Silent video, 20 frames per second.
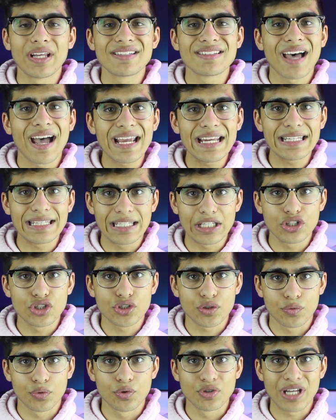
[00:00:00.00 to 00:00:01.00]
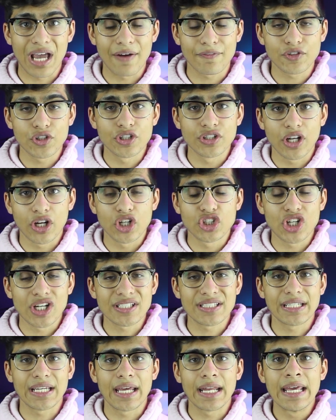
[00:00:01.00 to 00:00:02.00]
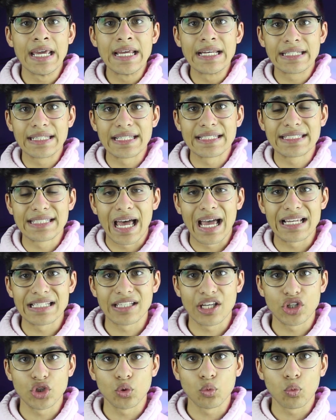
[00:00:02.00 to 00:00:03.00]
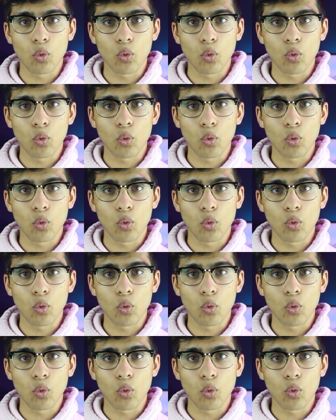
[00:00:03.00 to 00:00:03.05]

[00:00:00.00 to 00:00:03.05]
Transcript: to tighten these screws after you're done adjusting it to the size that you